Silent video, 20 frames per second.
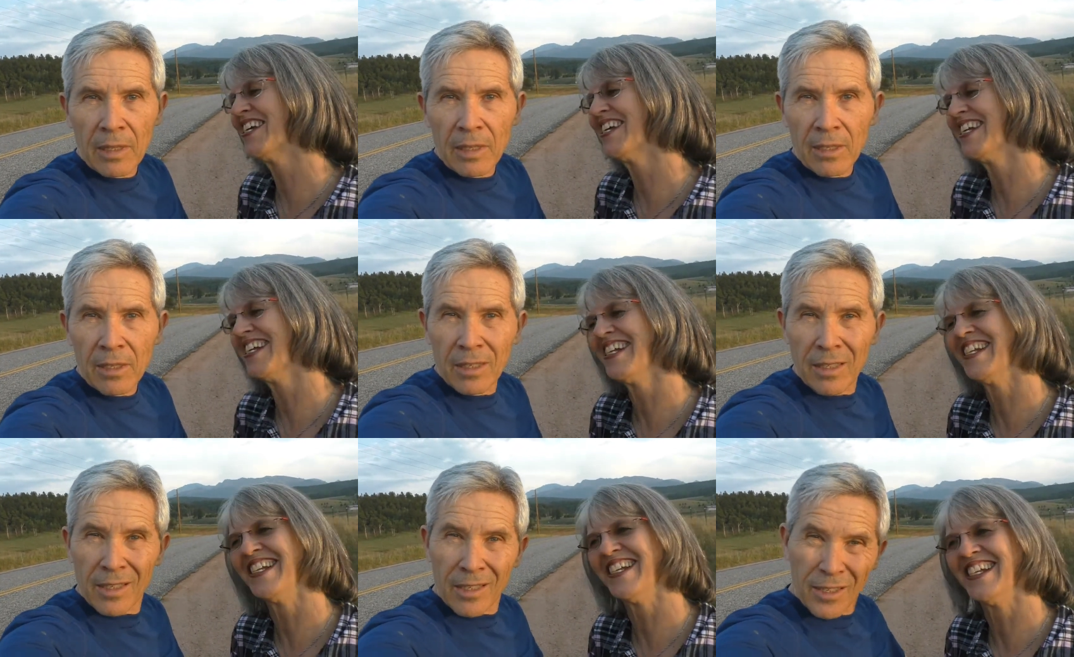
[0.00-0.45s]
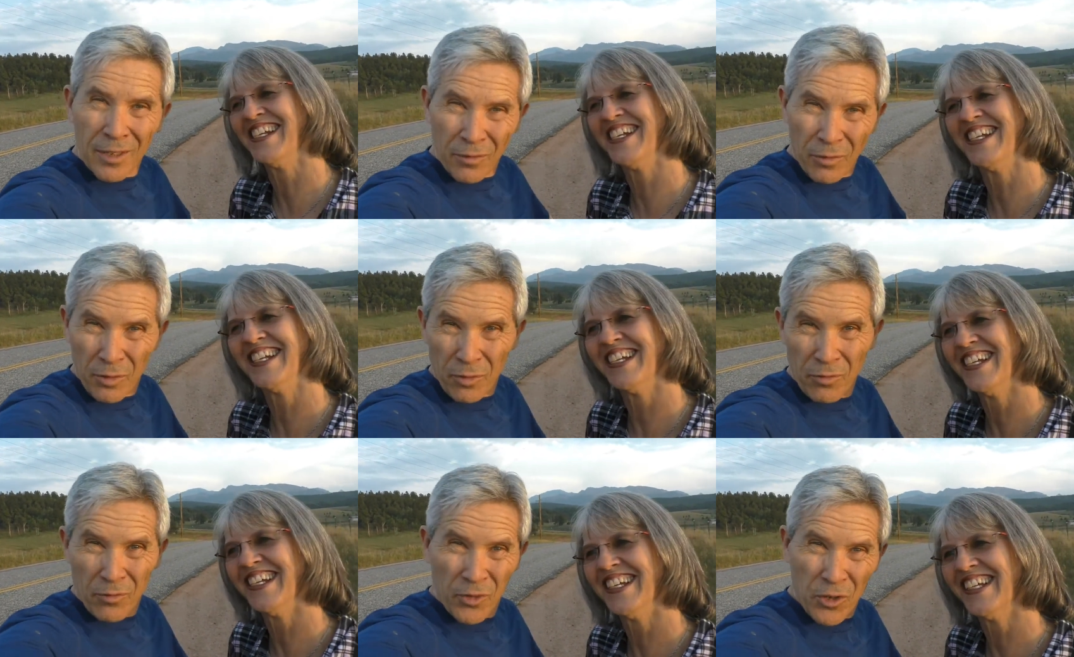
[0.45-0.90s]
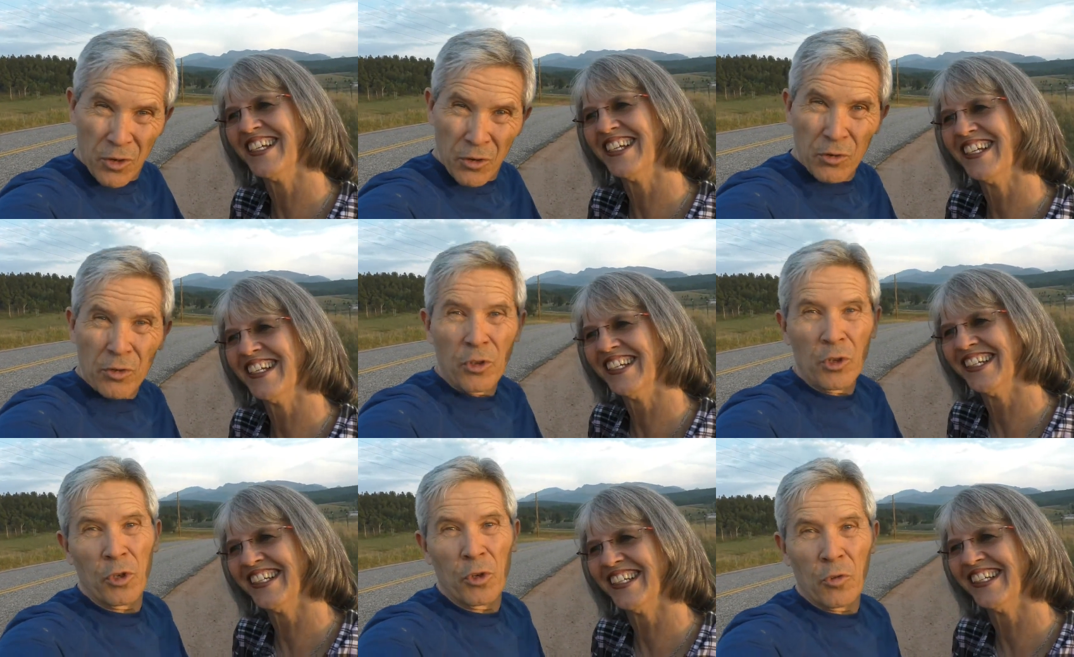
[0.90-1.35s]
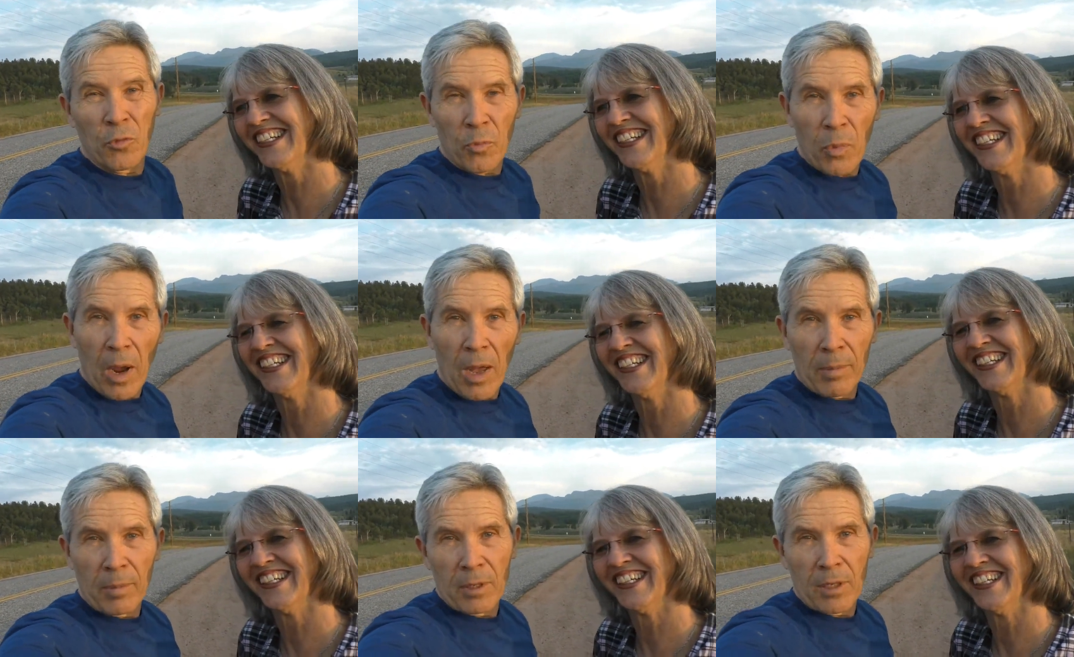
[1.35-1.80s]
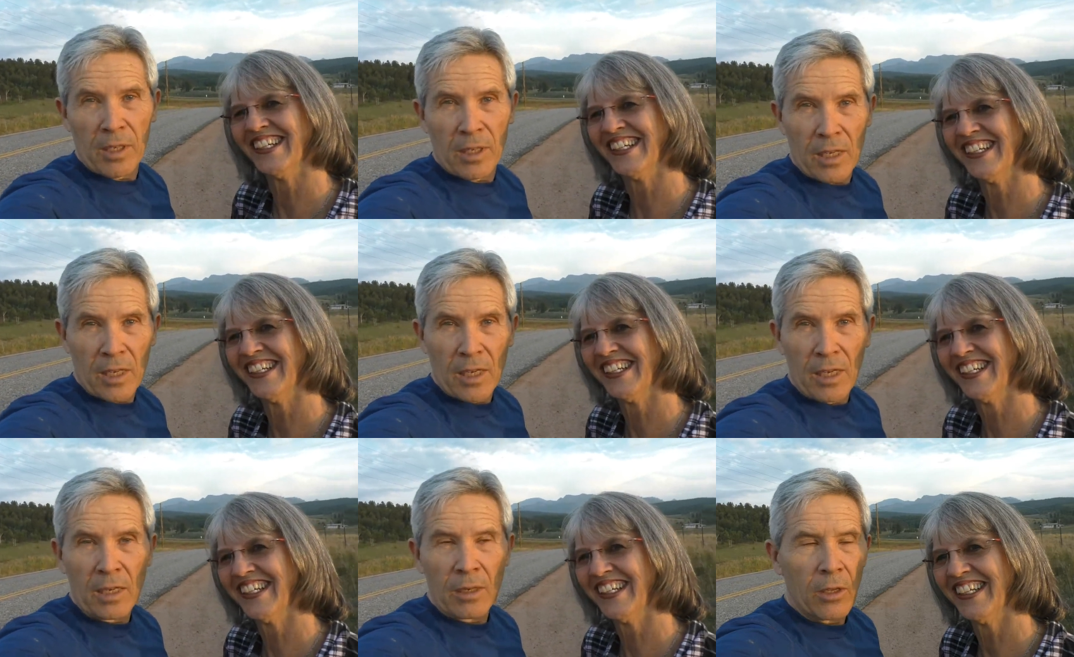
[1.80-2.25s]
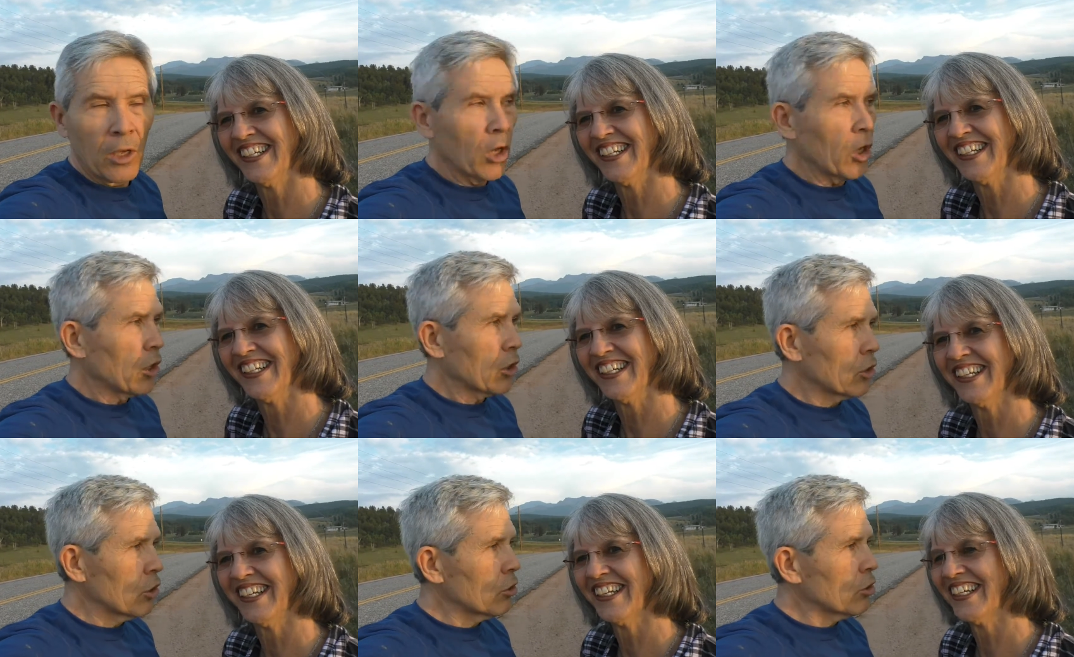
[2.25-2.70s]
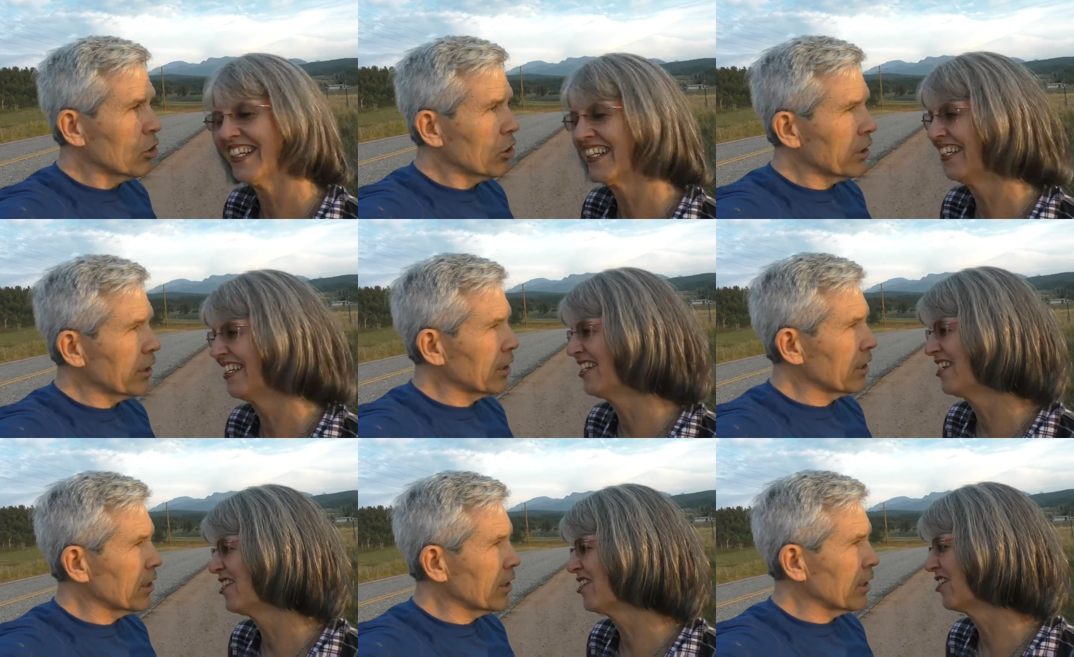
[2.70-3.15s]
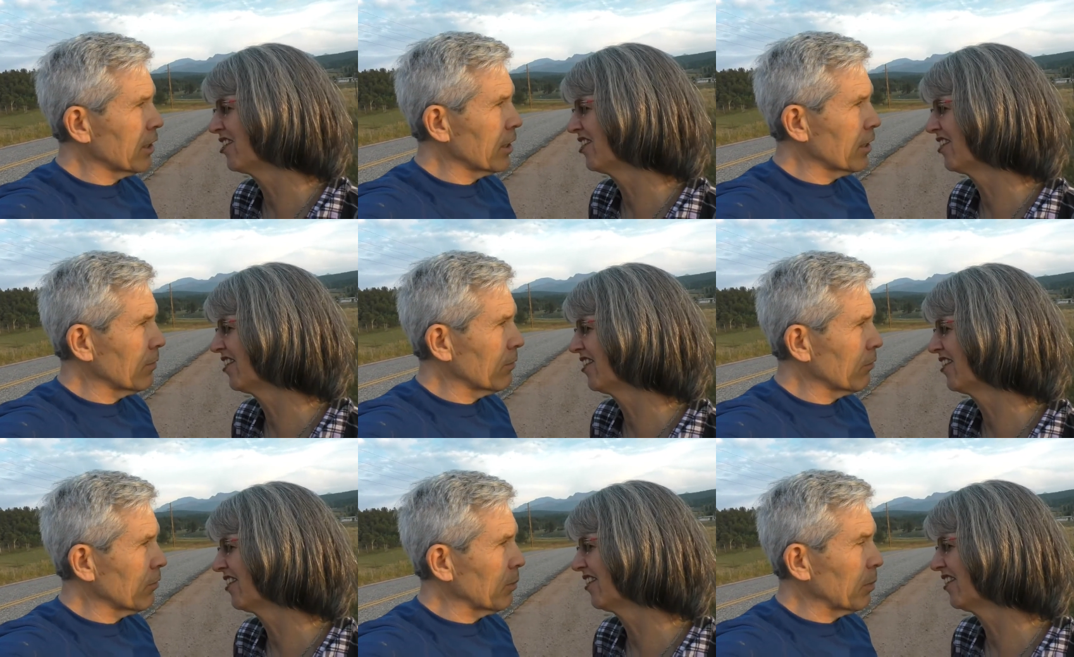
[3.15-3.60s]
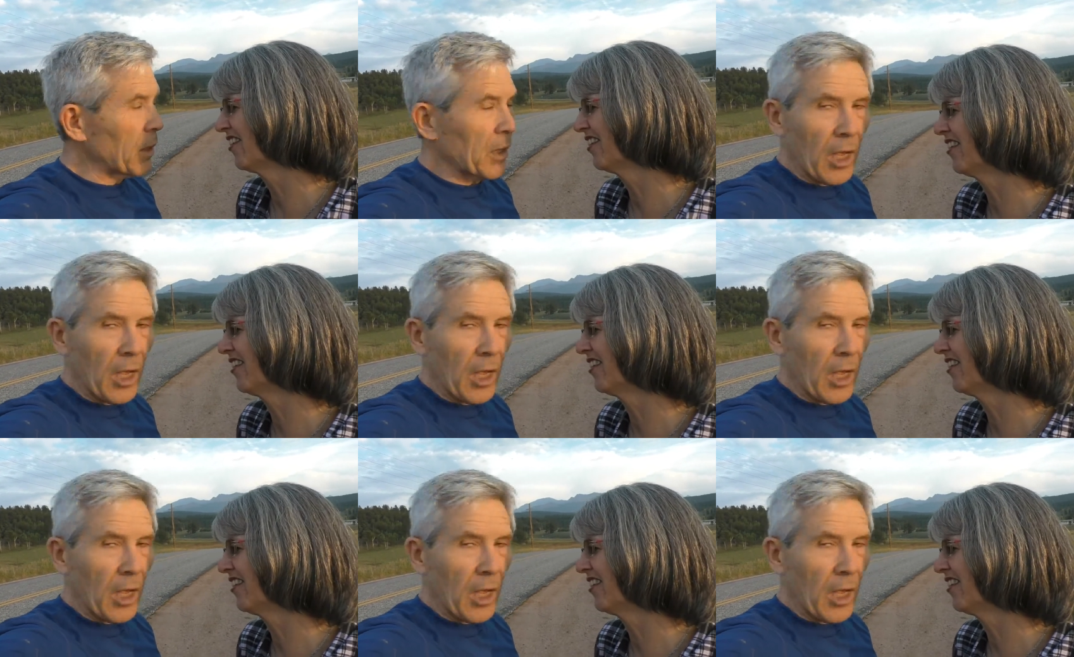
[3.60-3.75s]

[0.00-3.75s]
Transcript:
Speaker 1: this is a different view than you've probably seen. You usually see it from the